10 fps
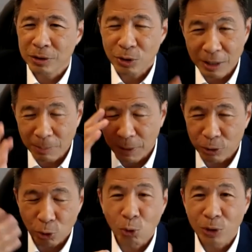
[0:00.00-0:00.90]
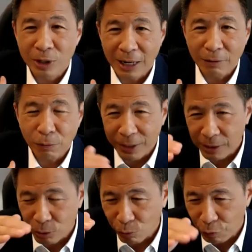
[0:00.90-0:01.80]
You think about your own life, whether
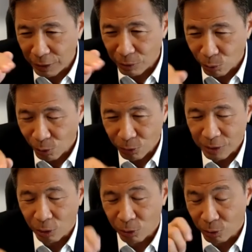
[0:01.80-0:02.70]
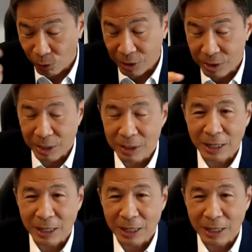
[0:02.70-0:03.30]
you fit into all these things